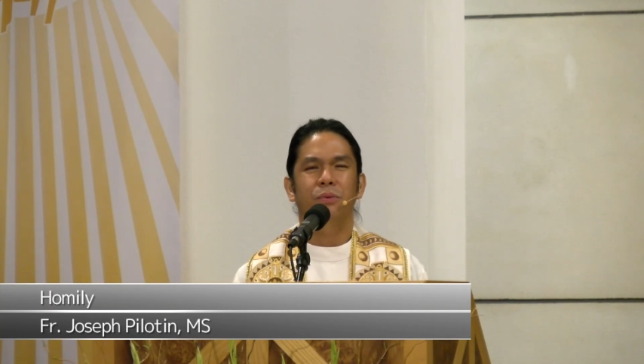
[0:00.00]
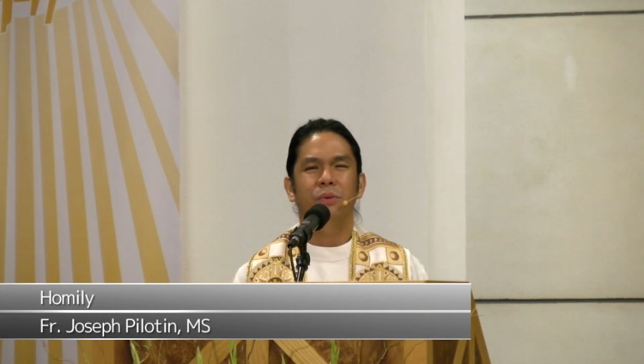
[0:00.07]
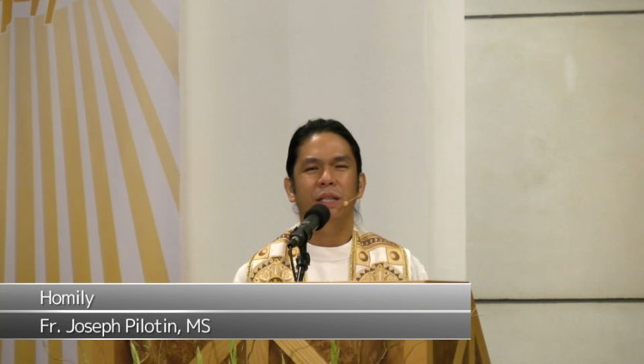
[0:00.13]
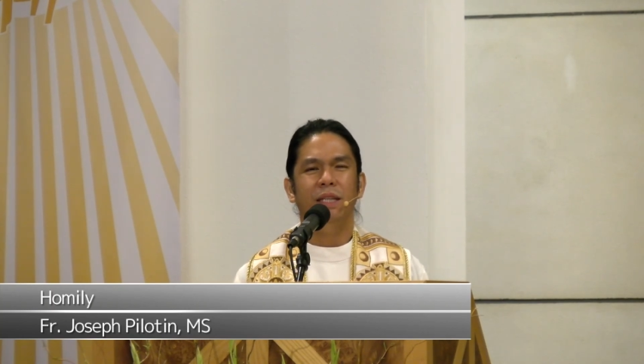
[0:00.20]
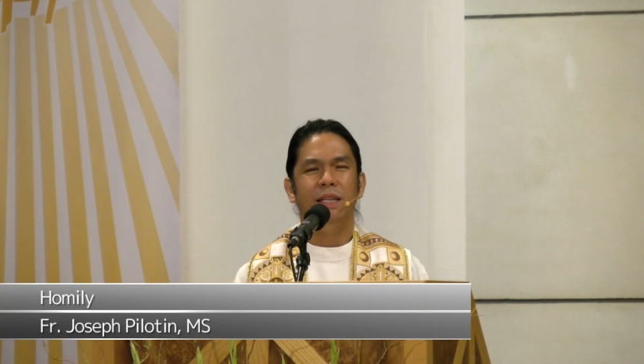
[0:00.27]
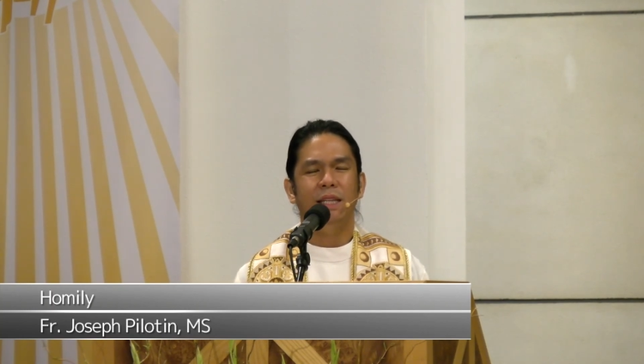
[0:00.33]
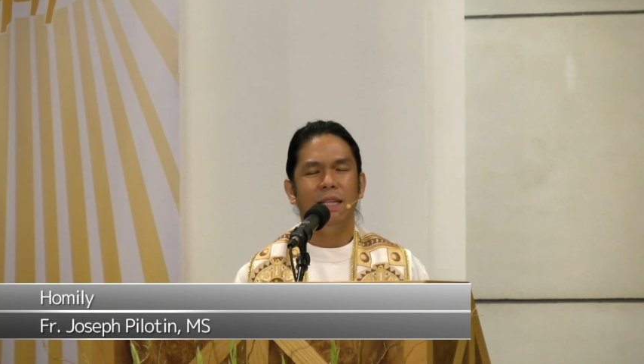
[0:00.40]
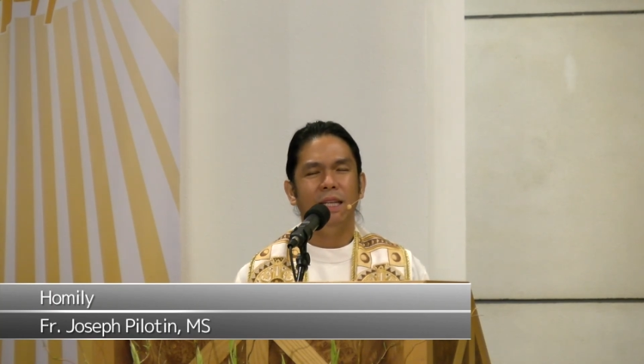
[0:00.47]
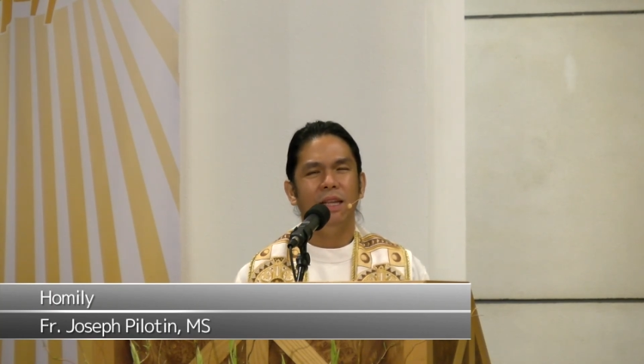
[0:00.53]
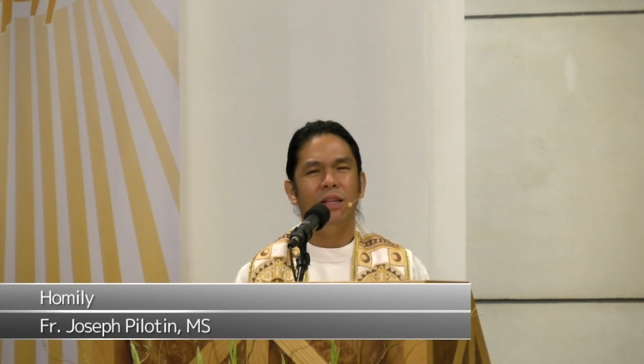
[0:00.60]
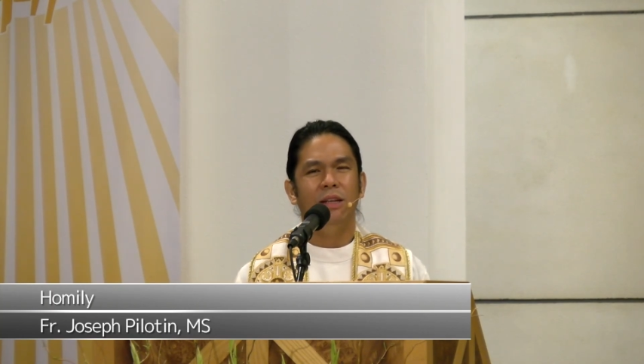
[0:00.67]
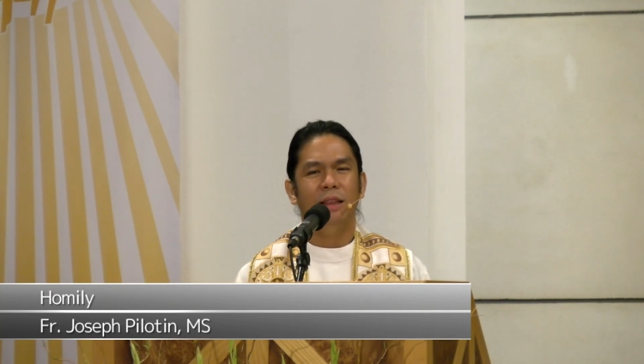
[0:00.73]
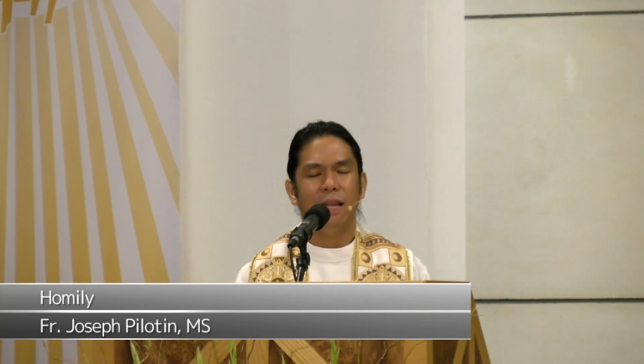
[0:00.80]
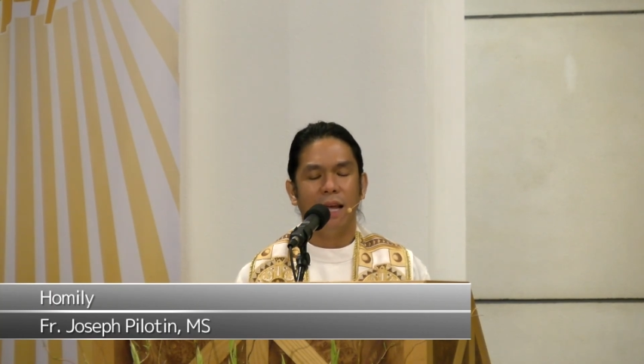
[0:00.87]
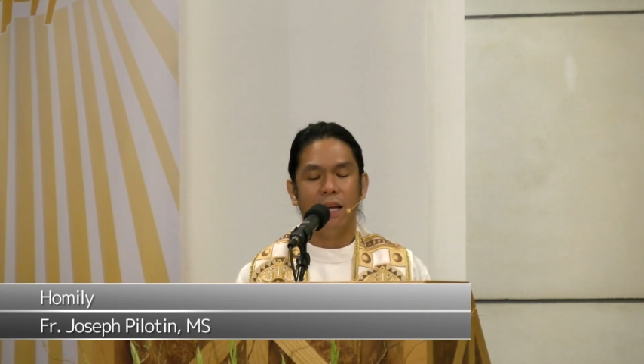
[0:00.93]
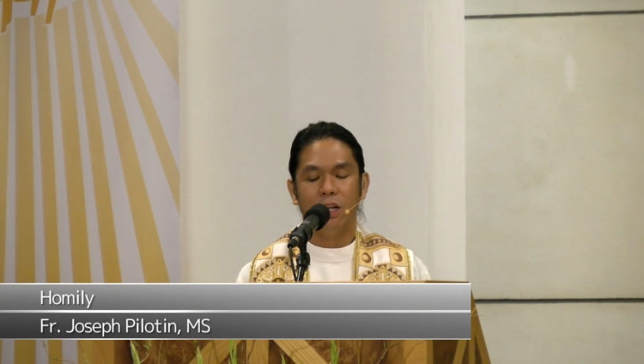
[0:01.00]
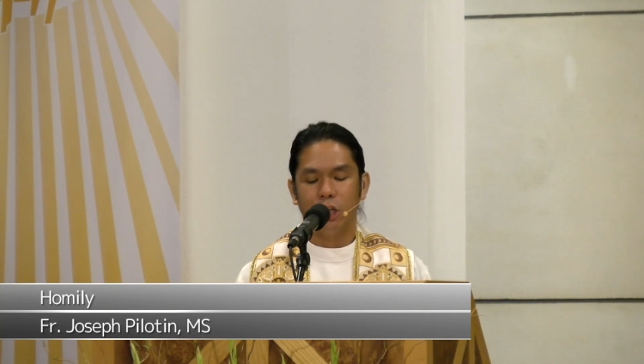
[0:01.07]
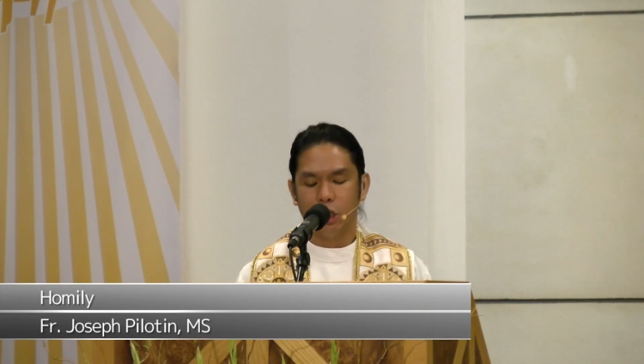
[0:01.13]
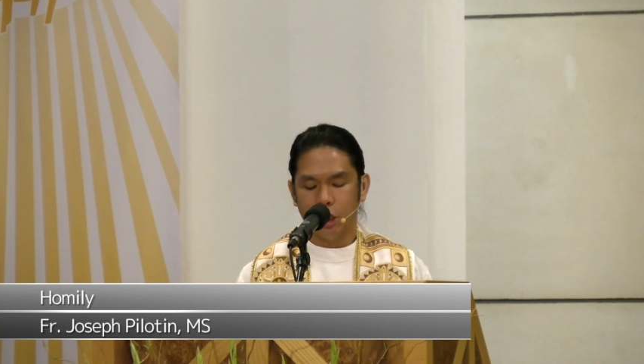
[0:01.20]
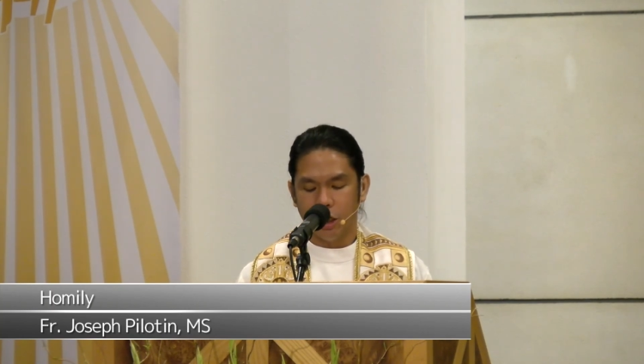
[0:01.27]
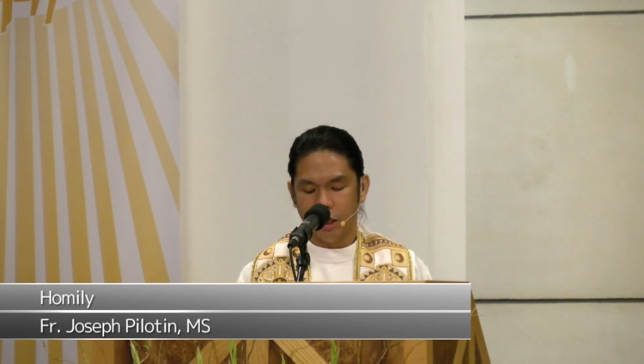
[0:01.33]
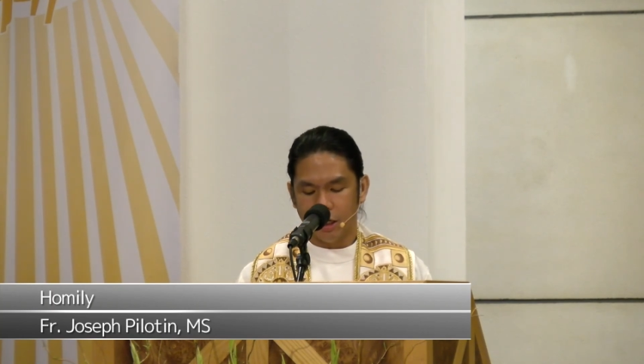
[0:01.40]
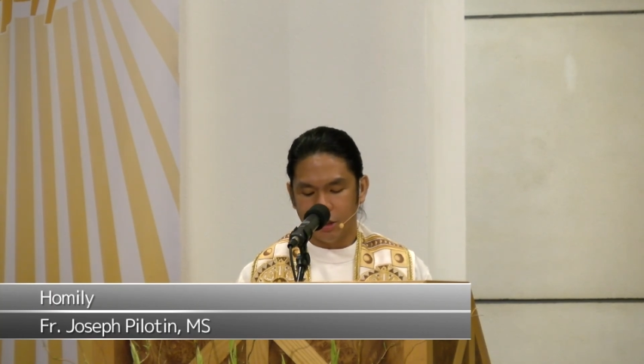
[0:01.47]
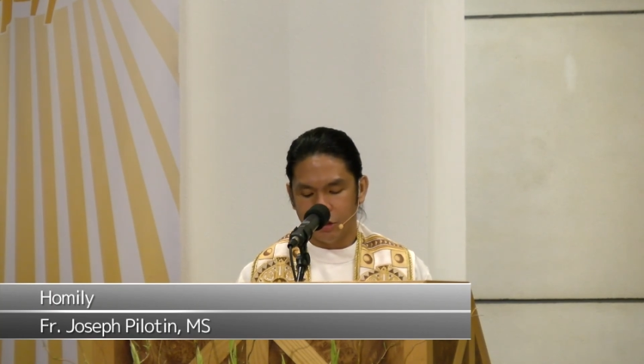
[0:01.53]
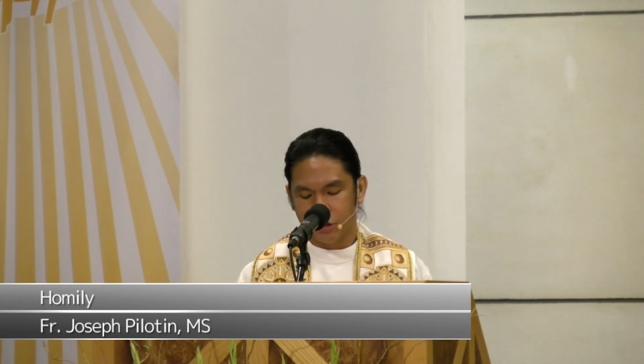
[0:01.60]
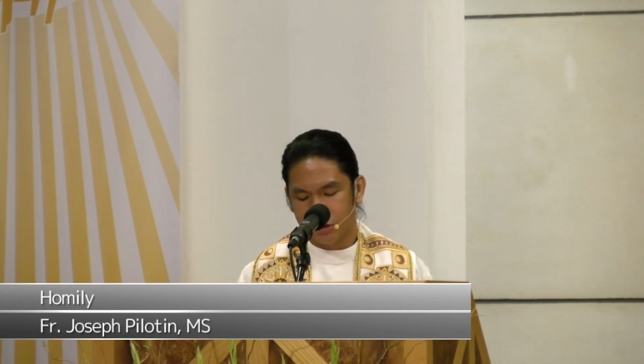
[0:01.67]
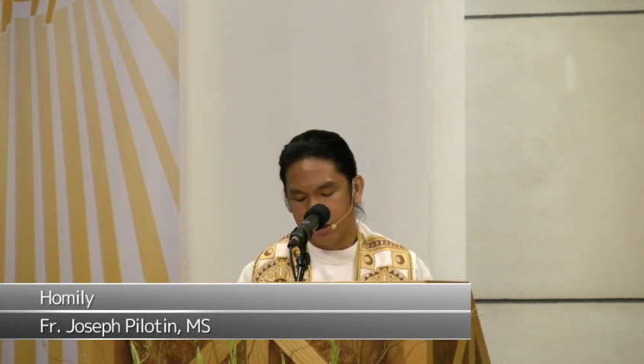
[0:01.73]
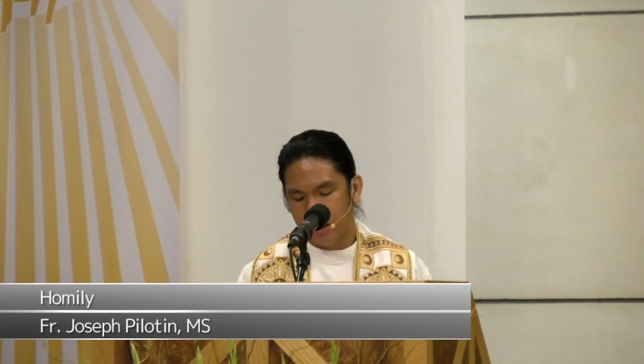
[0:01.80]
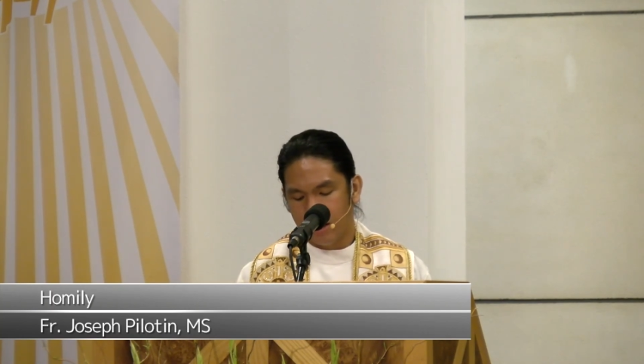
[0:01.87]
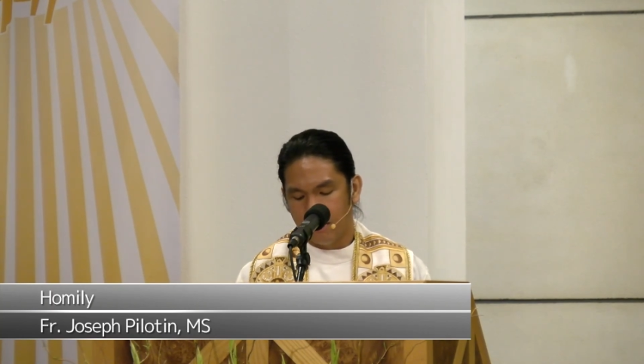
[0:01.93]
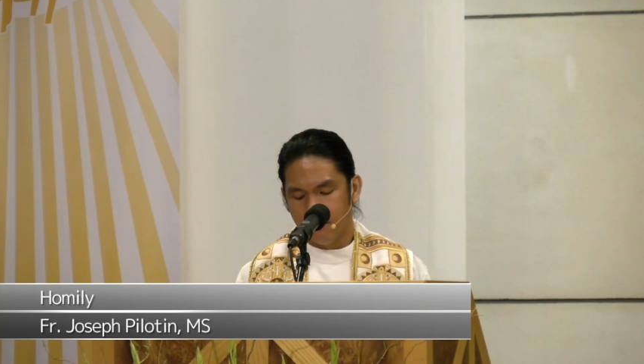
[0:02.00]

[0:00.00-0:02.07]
we need to take courage,